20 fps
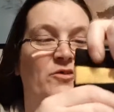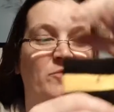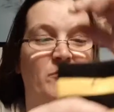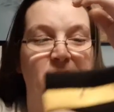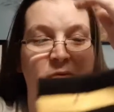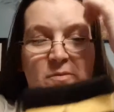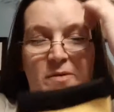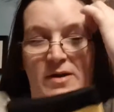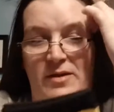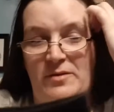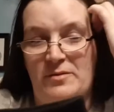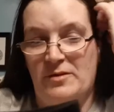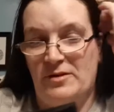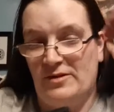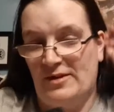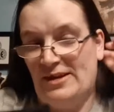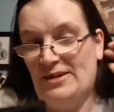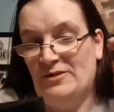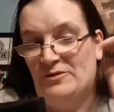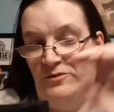probably wear them because
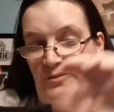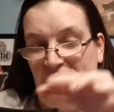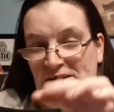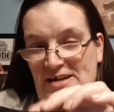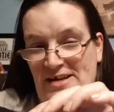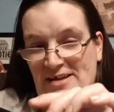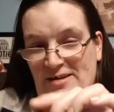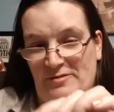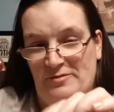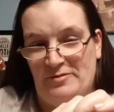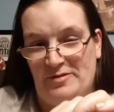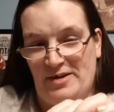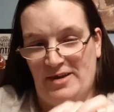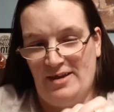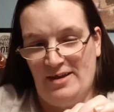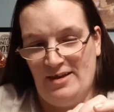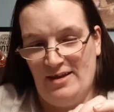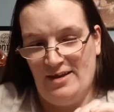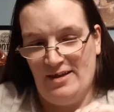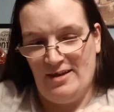they look really comfy.
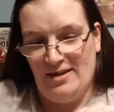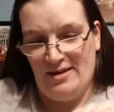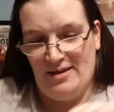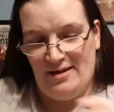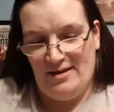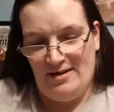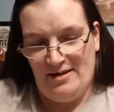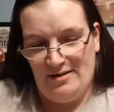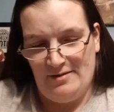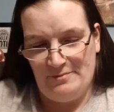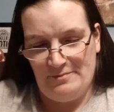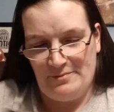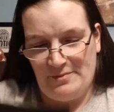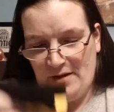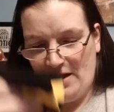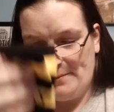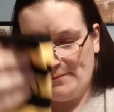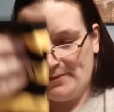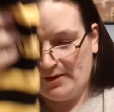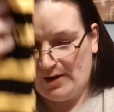
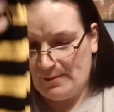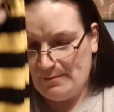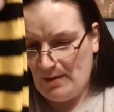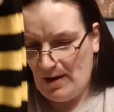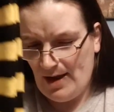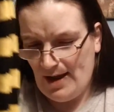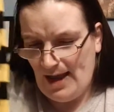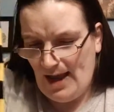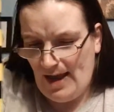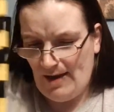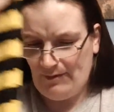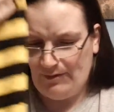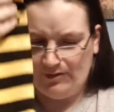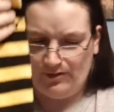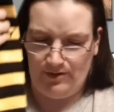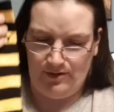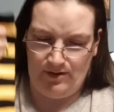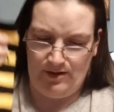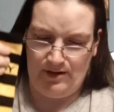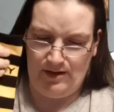But I might have
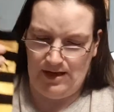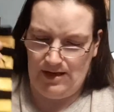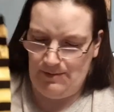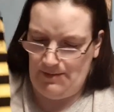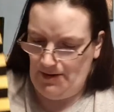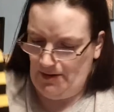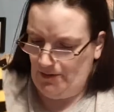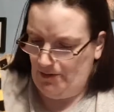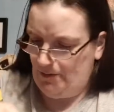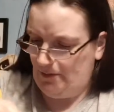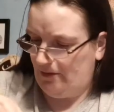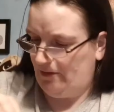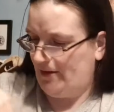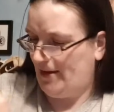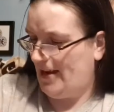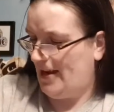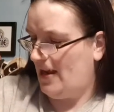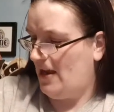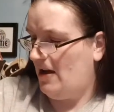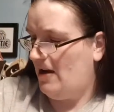to email them and
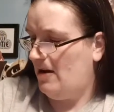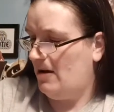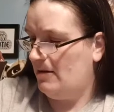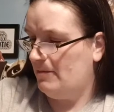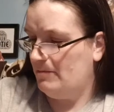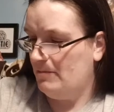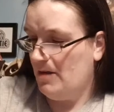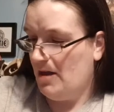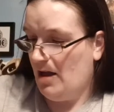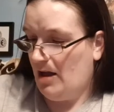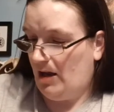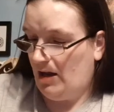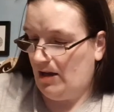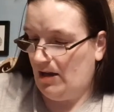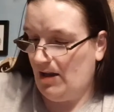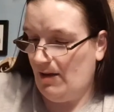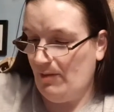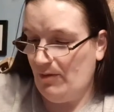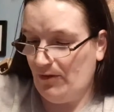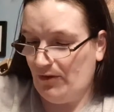say,
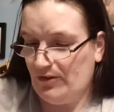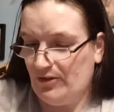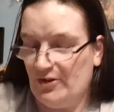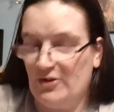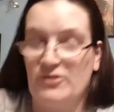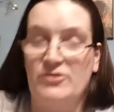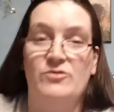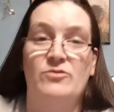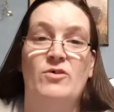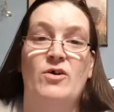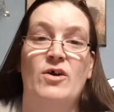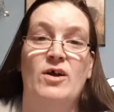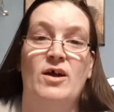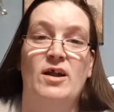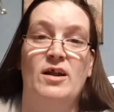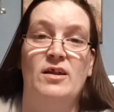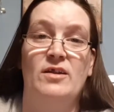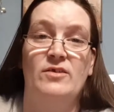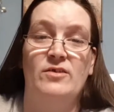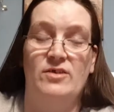love the socks, wrong
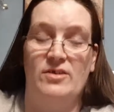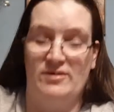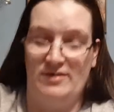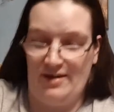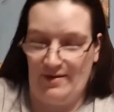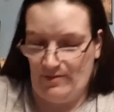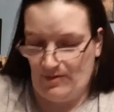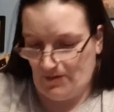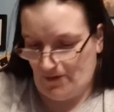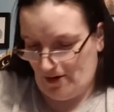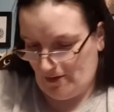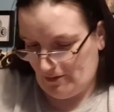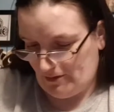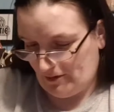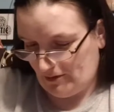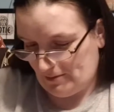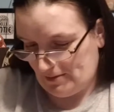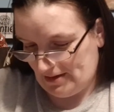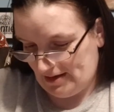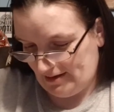colours, can I have the right
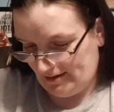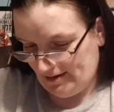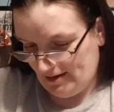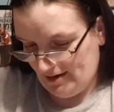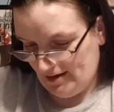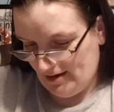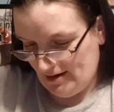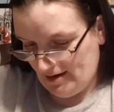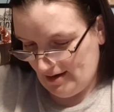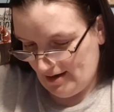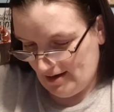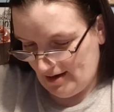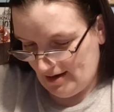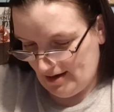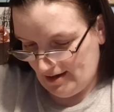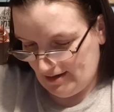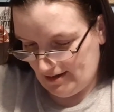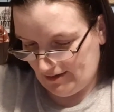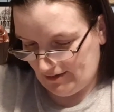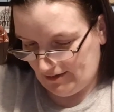ones please?
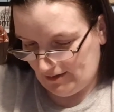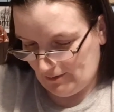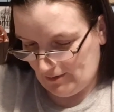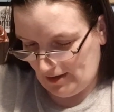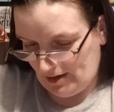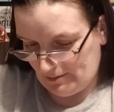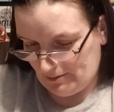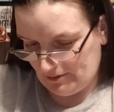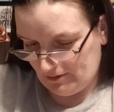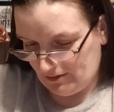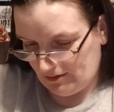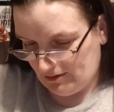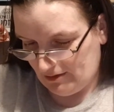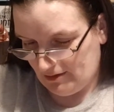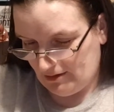And see what happens.